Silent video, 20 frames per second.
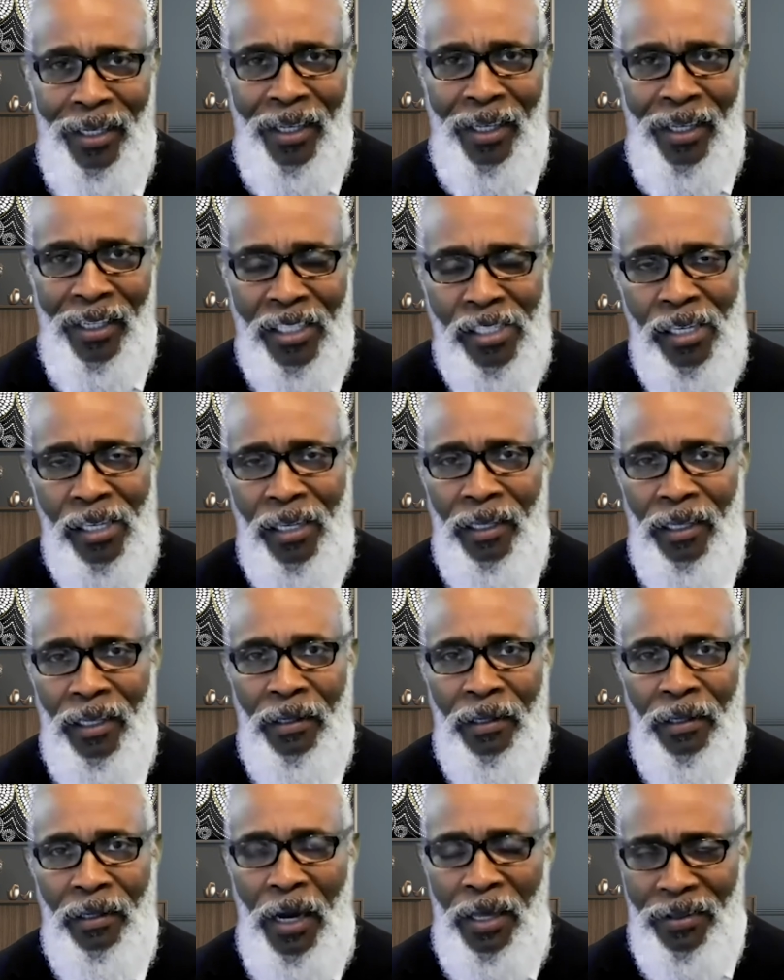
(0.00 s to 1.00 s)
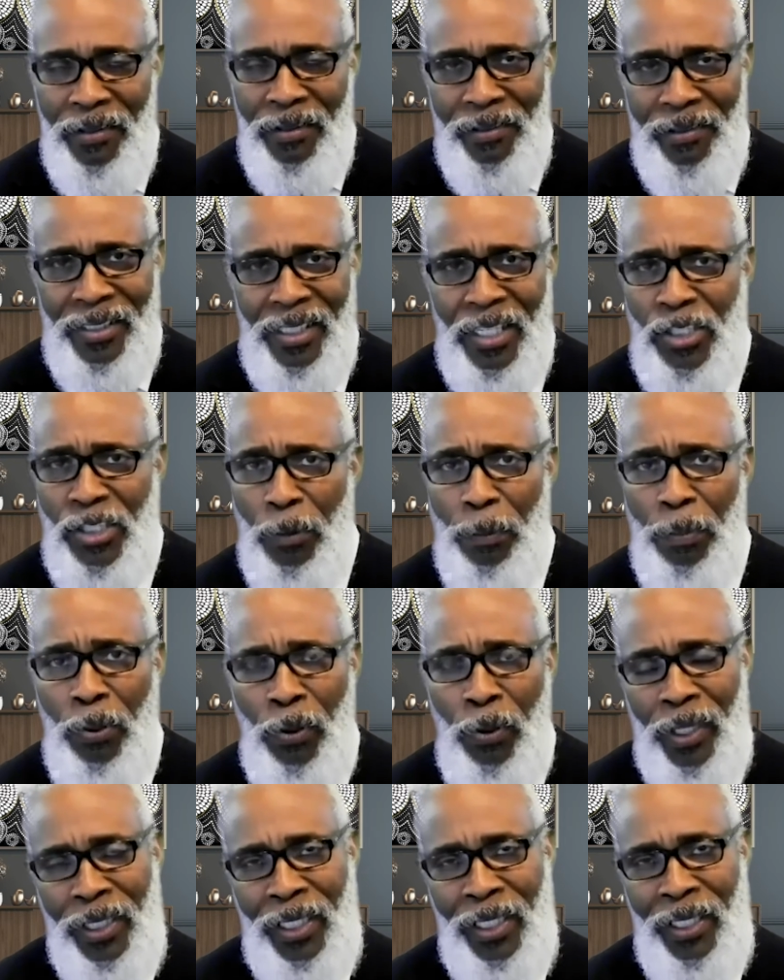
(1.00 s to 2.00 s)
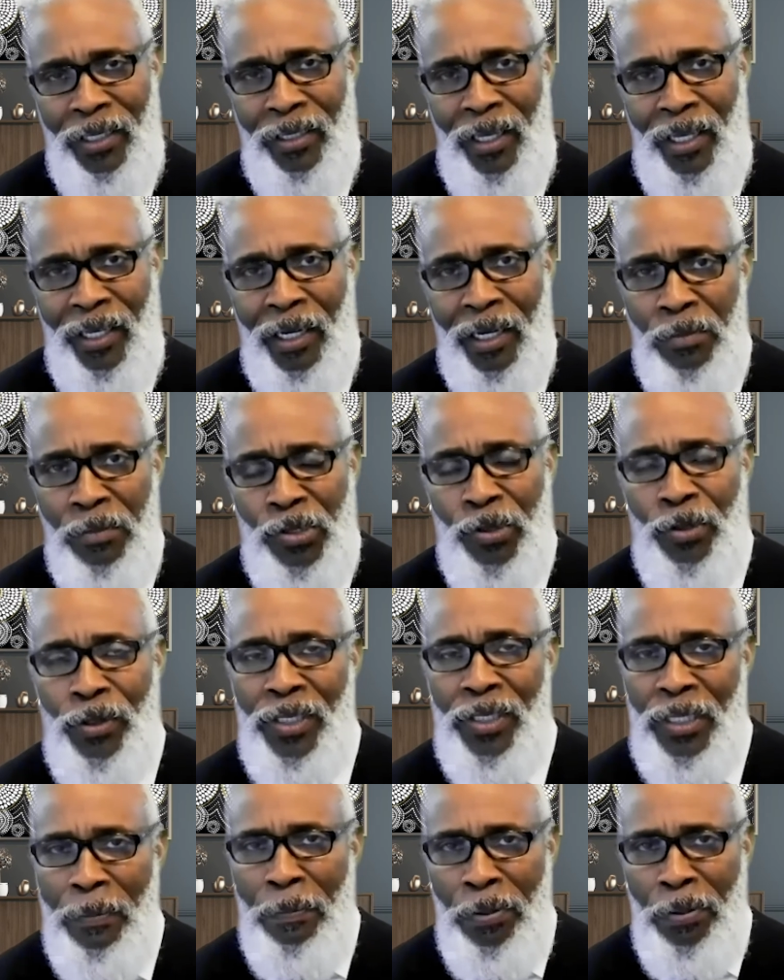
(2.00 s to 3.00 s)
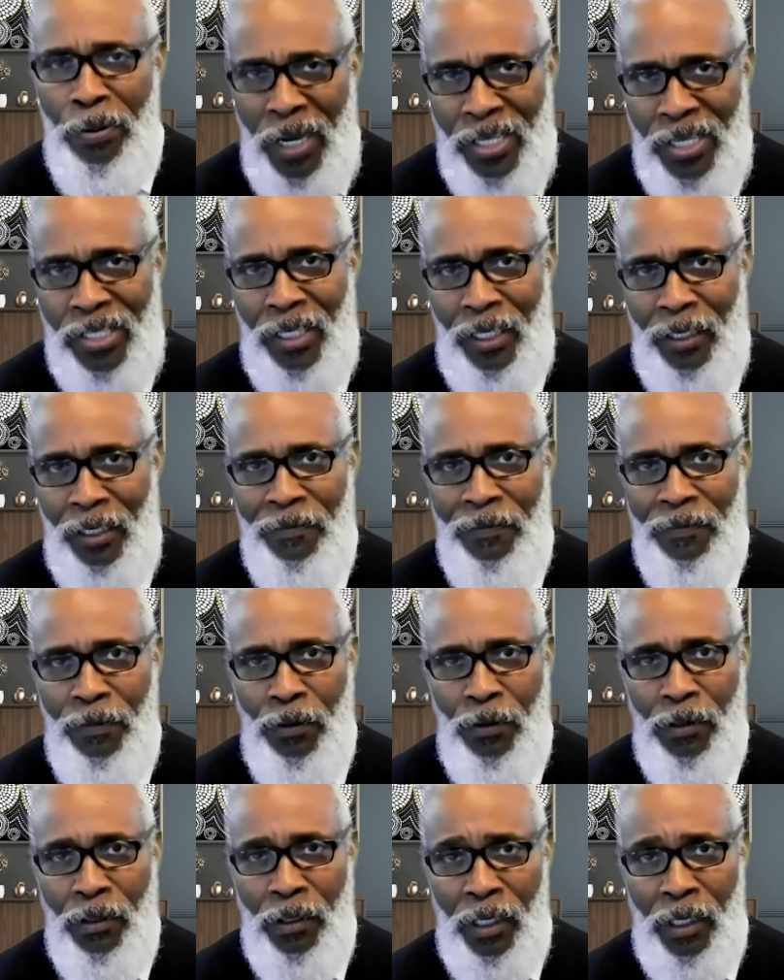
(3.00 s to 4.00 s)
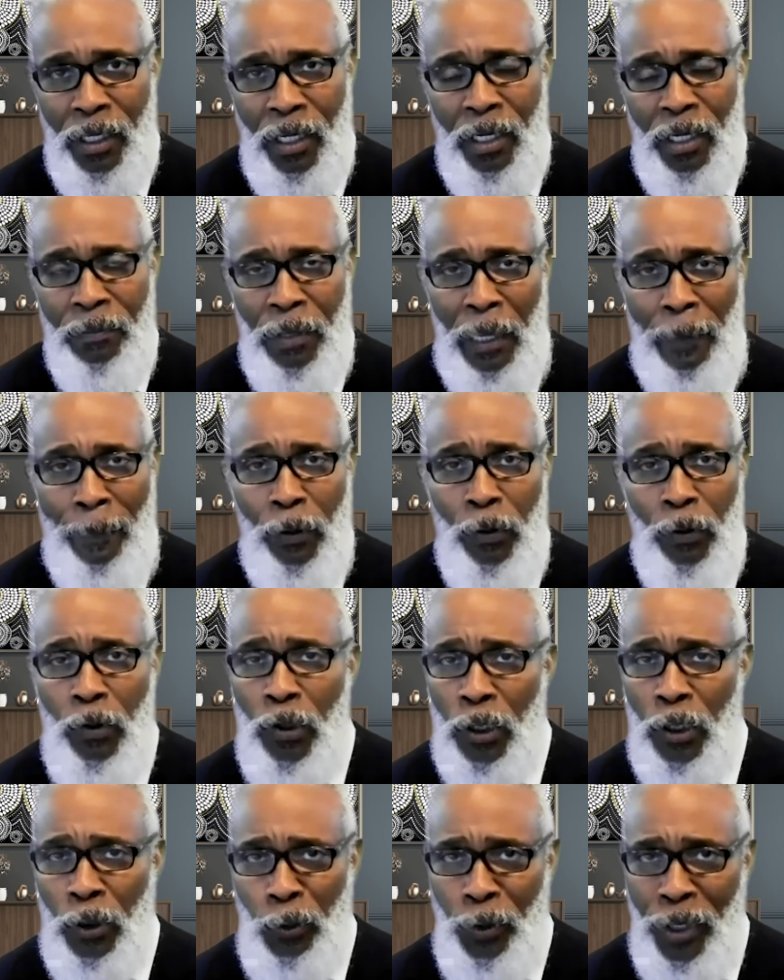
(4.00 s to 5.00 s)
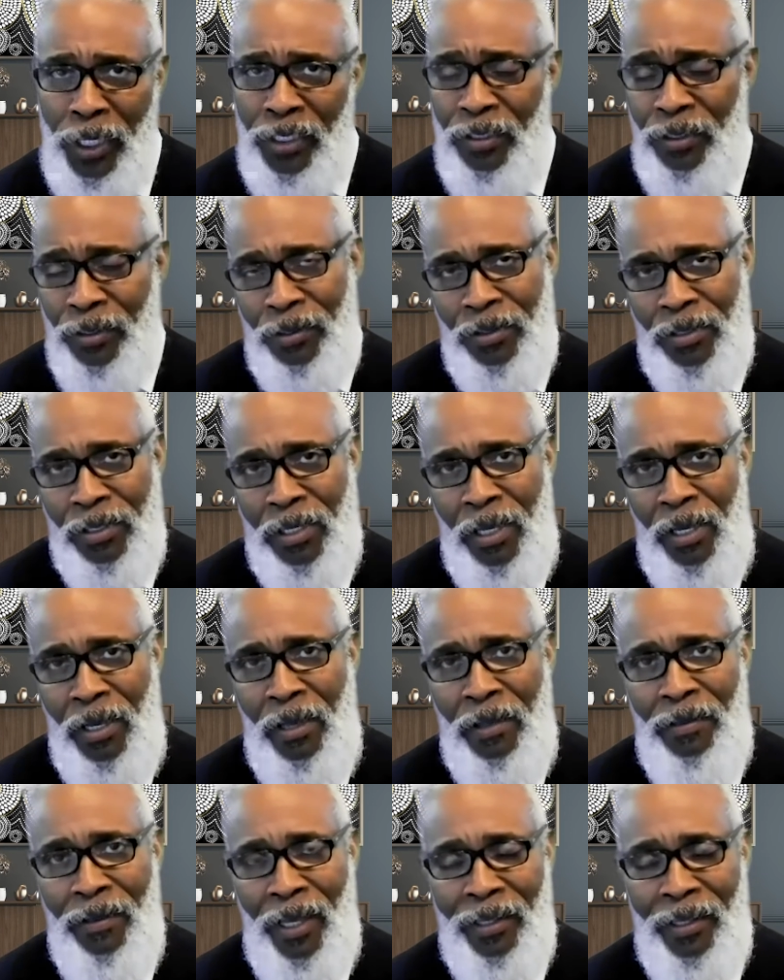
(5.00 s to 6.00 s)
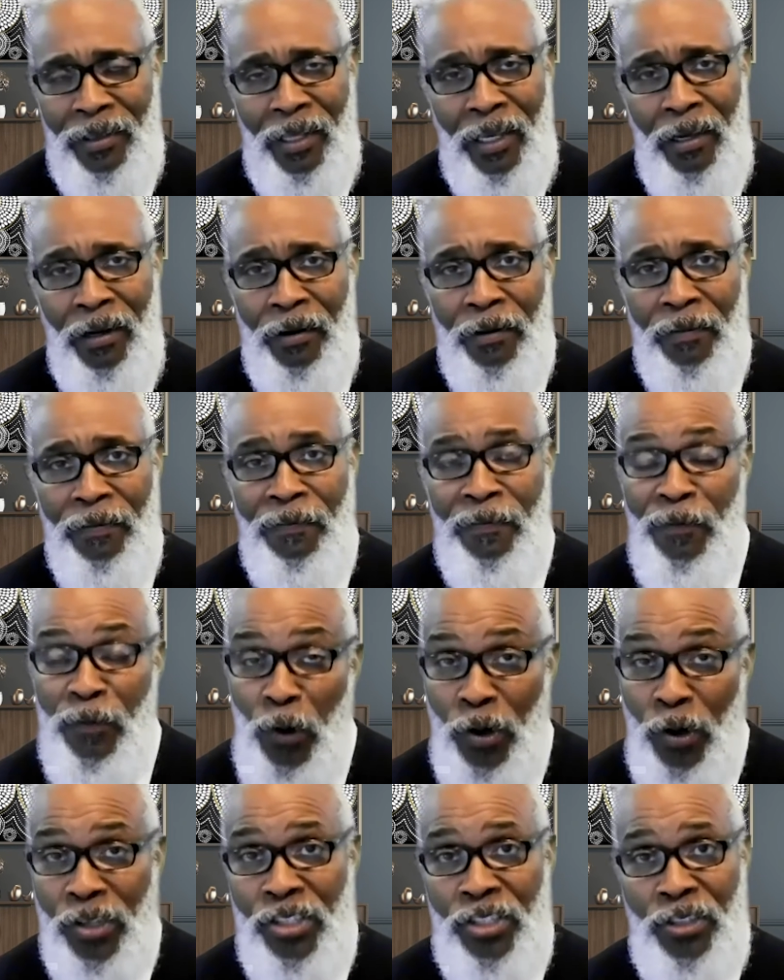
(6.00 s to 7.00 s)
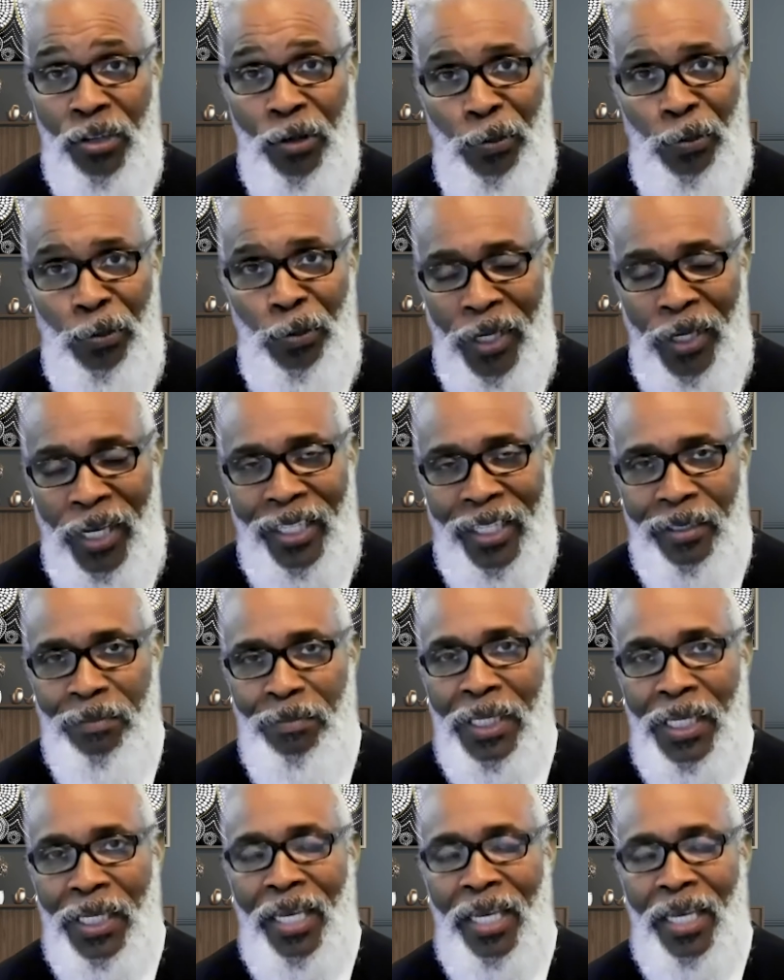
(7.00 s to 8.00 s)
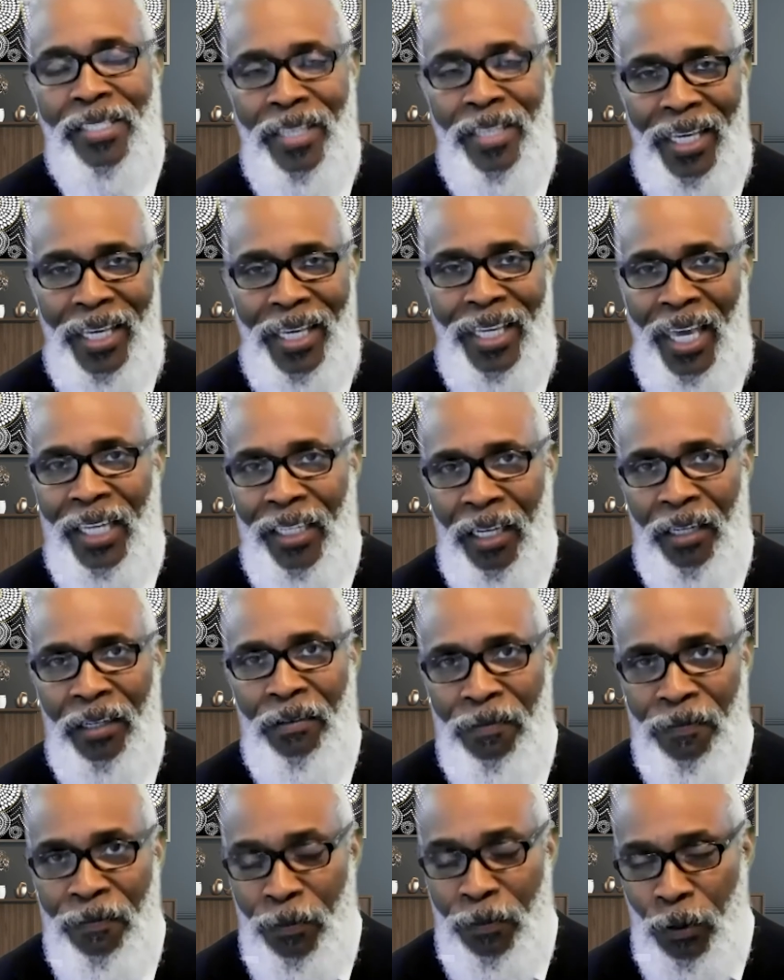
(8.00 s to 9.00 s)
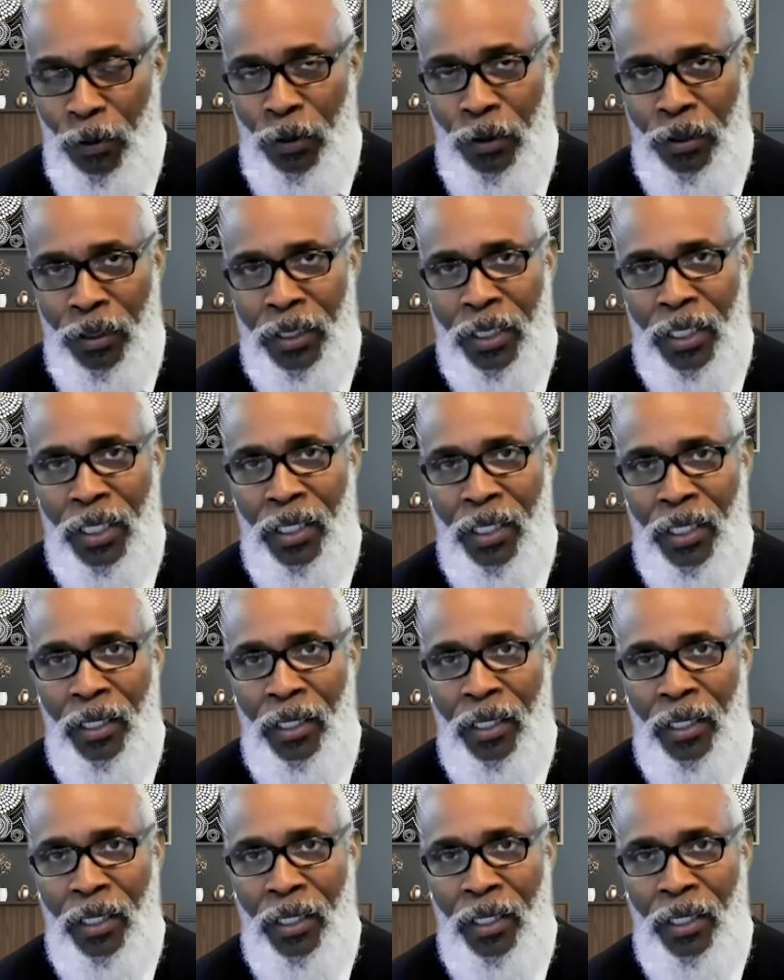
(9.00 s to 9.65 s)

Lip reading: And it's rather disappointing and I'm sure depressing for people who are renters that they are forced to rent because they cannot afford